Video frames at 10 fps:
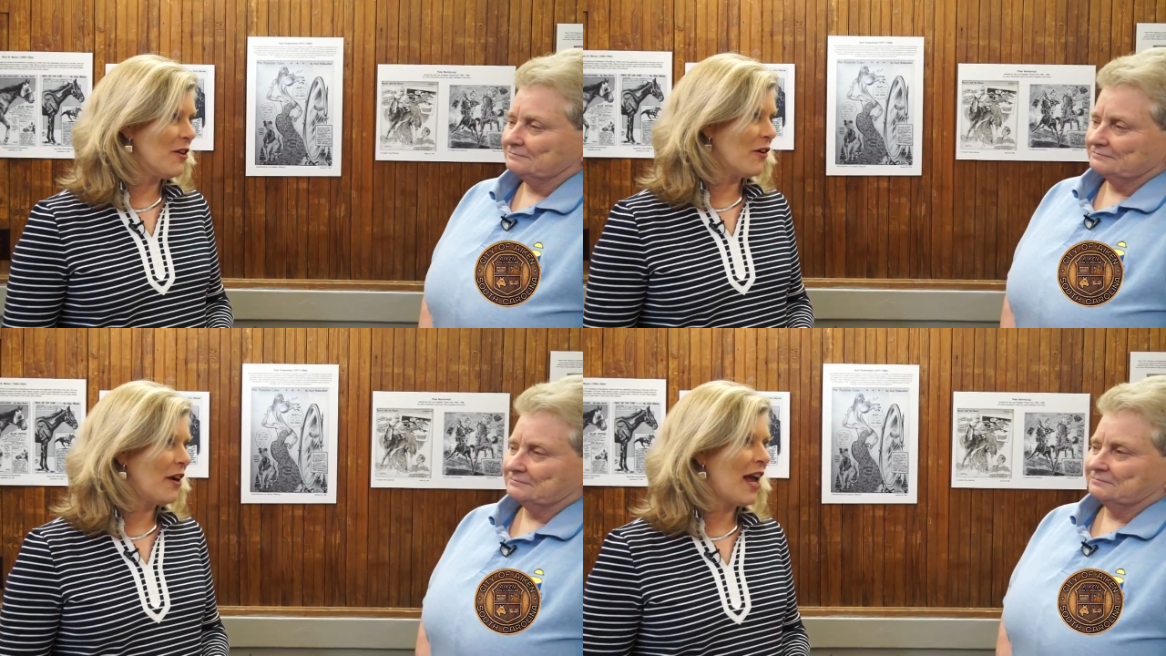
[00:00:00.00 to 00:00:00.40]

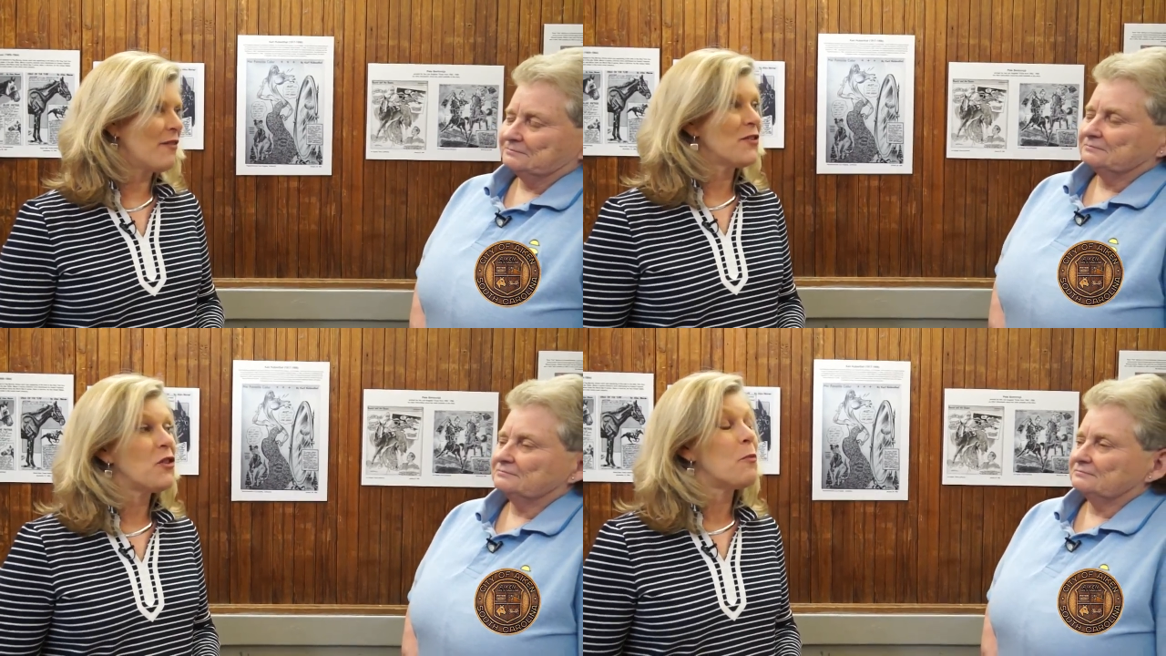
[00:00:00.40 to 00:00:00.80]
Speaker 1: you're going to have
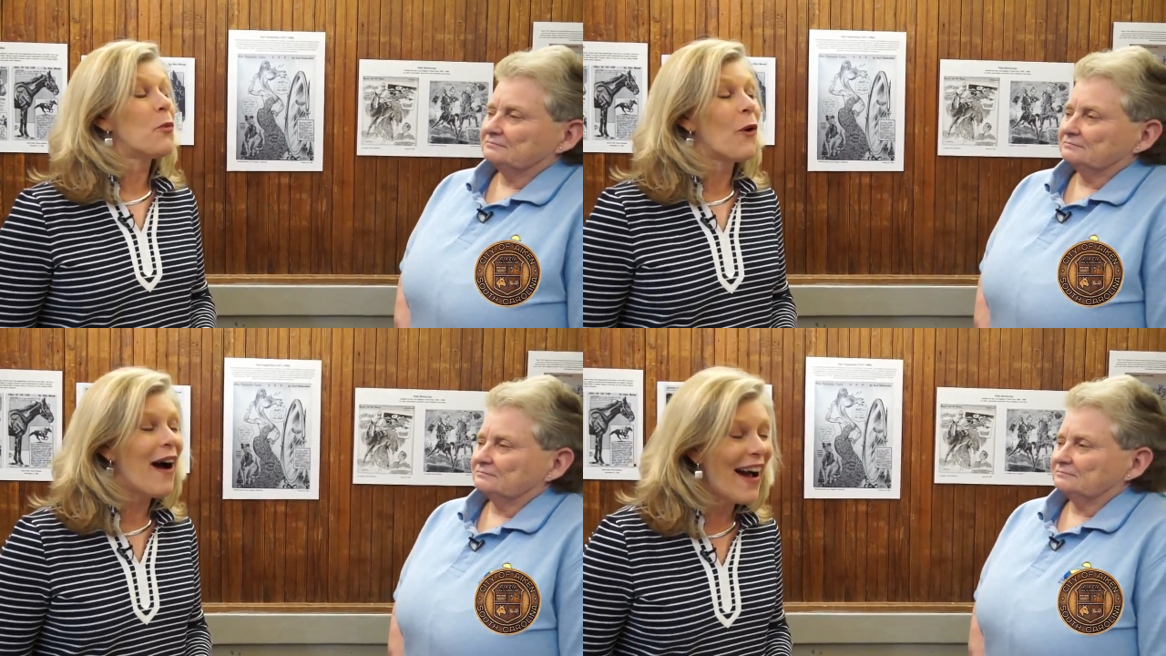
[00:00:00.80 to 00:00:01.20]
is the
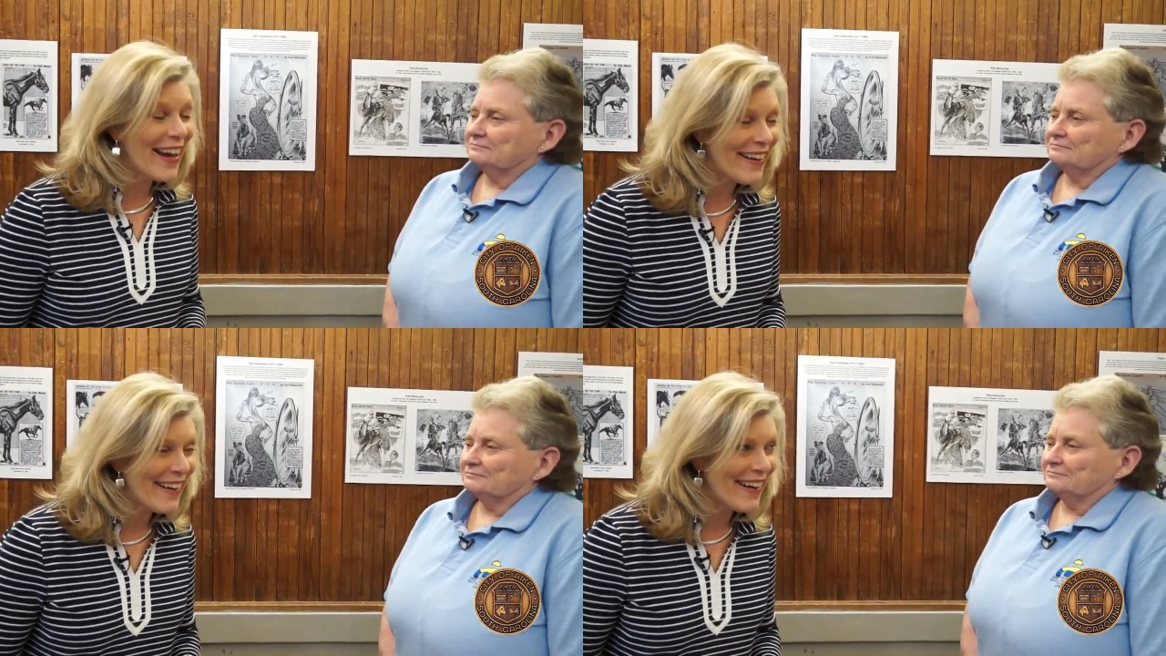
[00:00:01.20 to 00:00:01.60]

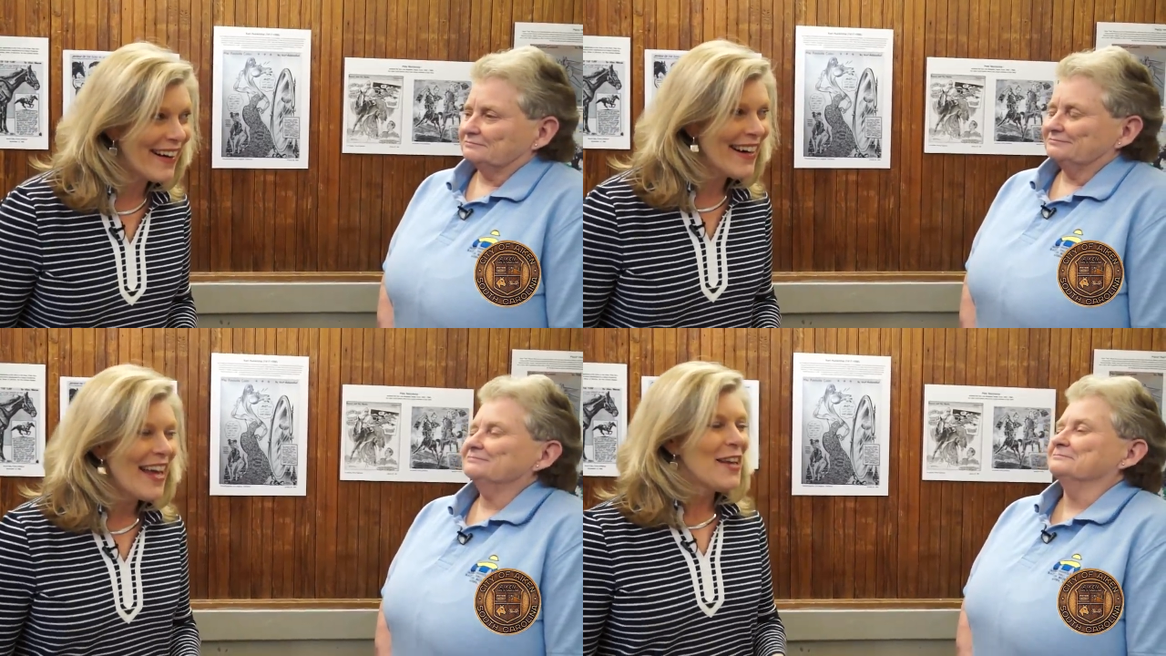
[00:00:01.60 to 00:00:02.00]

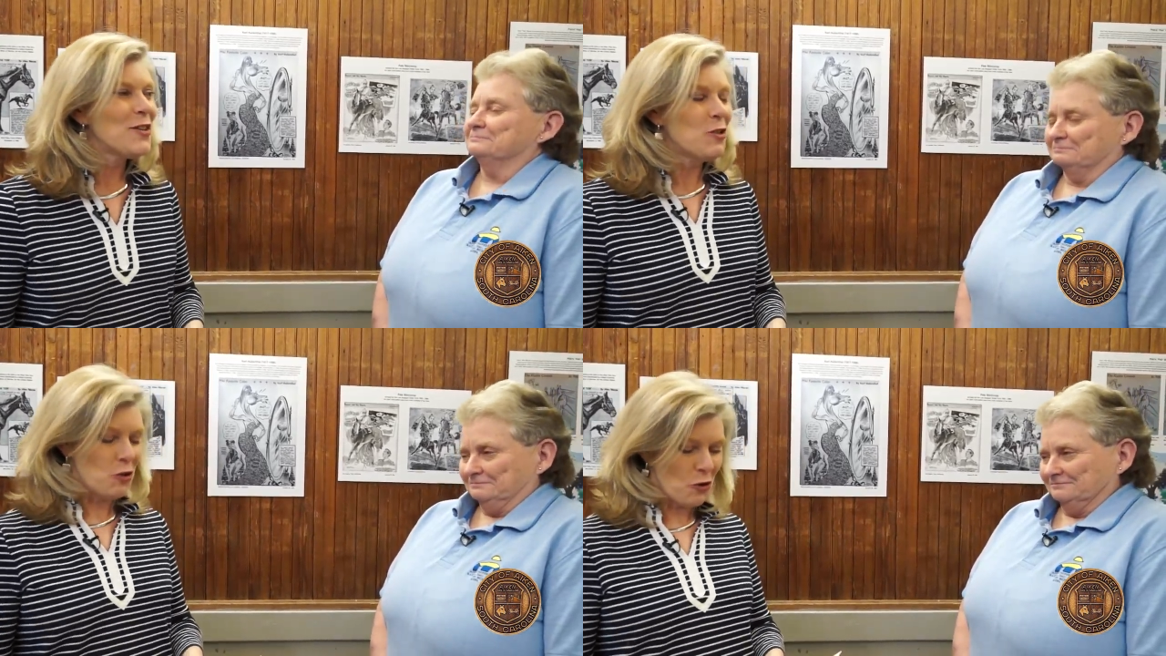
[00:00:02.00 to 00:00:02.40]
Breyer mm
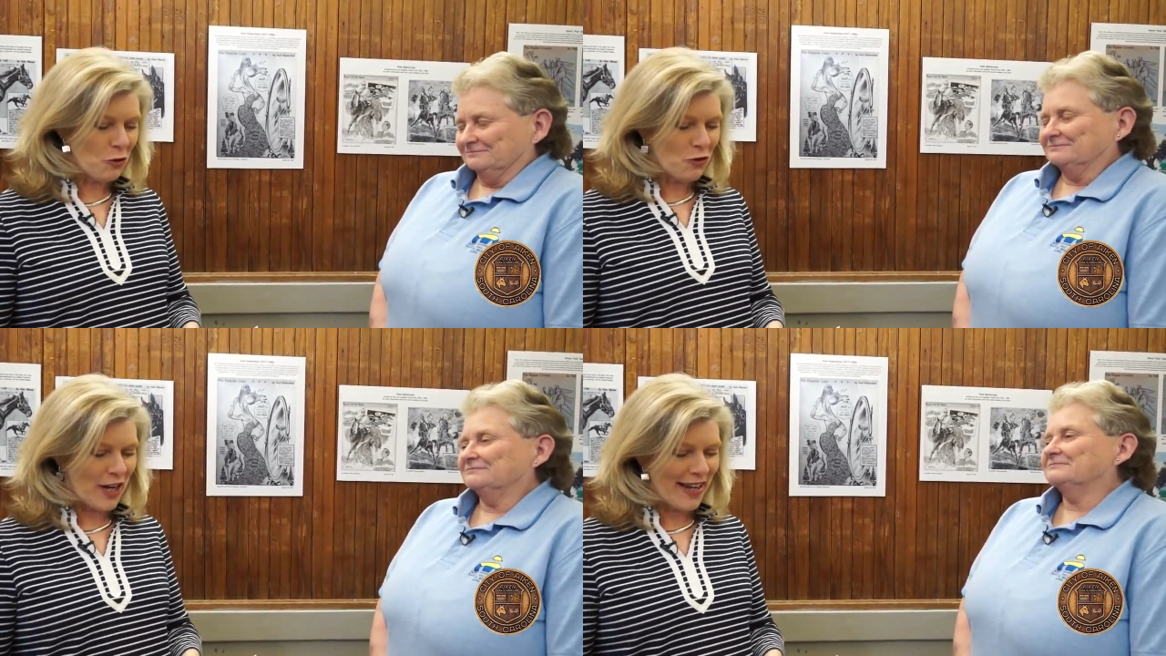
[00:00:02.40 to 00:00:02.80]
-hmm.
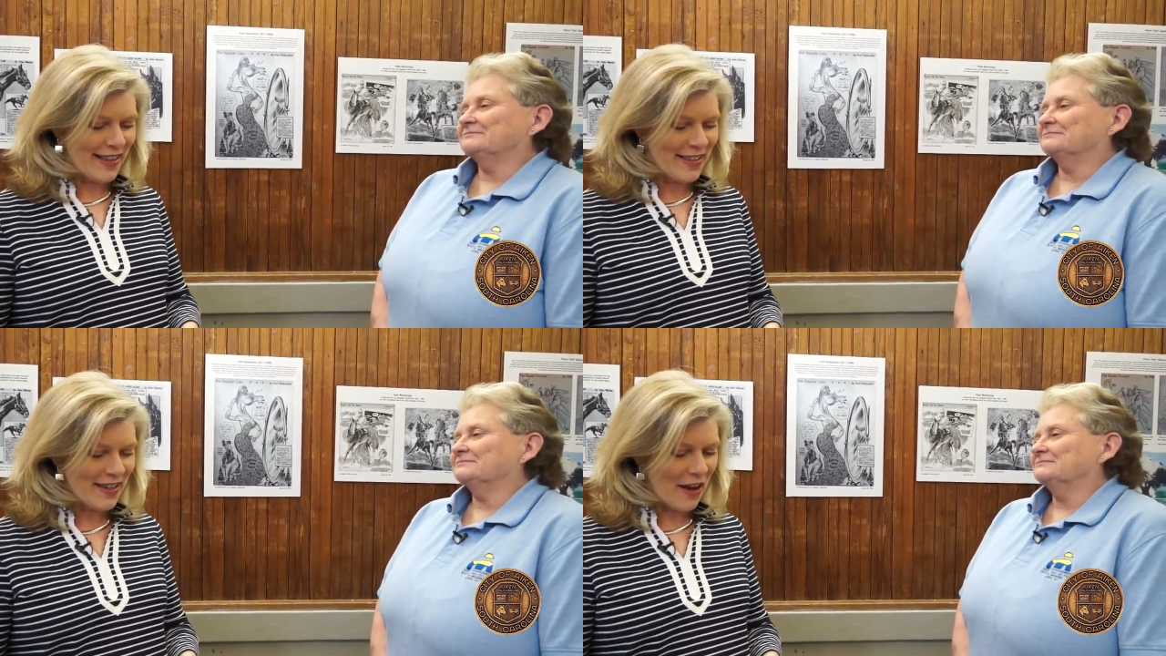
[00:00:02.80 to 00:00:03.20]

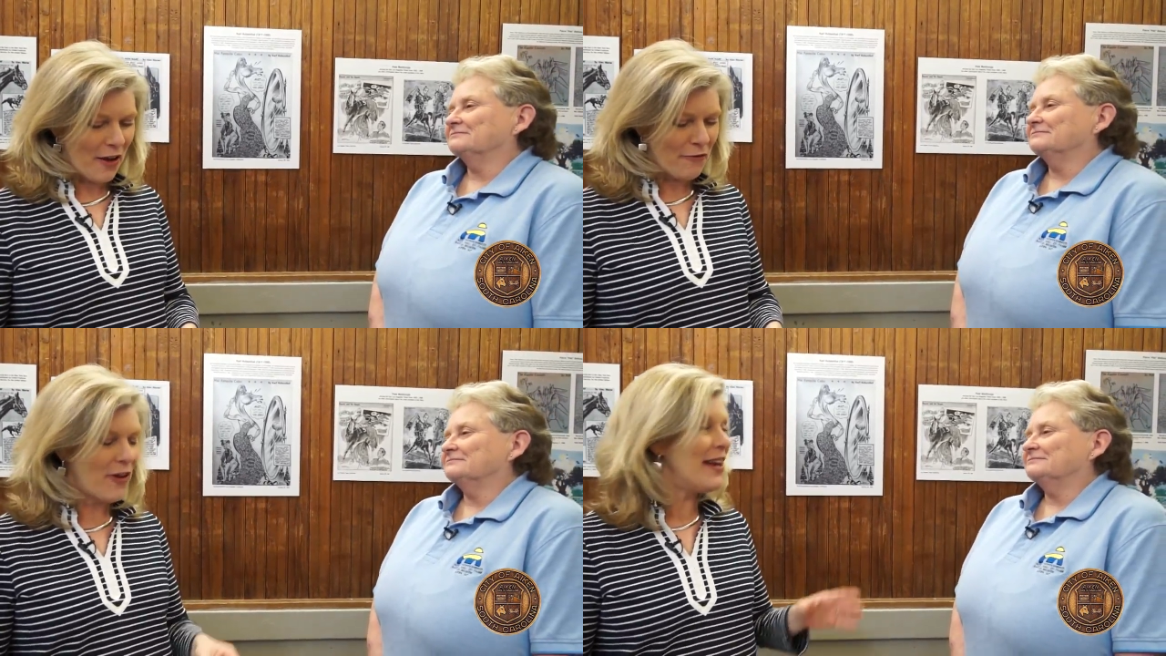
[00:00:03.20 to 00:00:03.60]
Children's
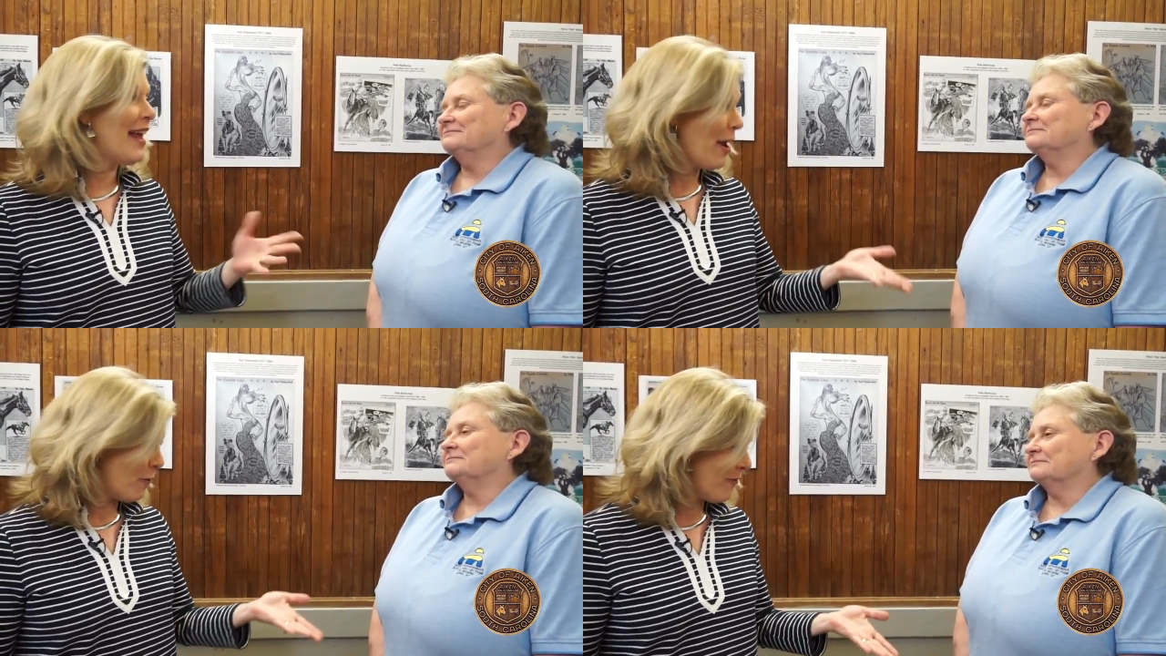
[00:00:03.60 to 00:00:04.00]
uh, Fun Day or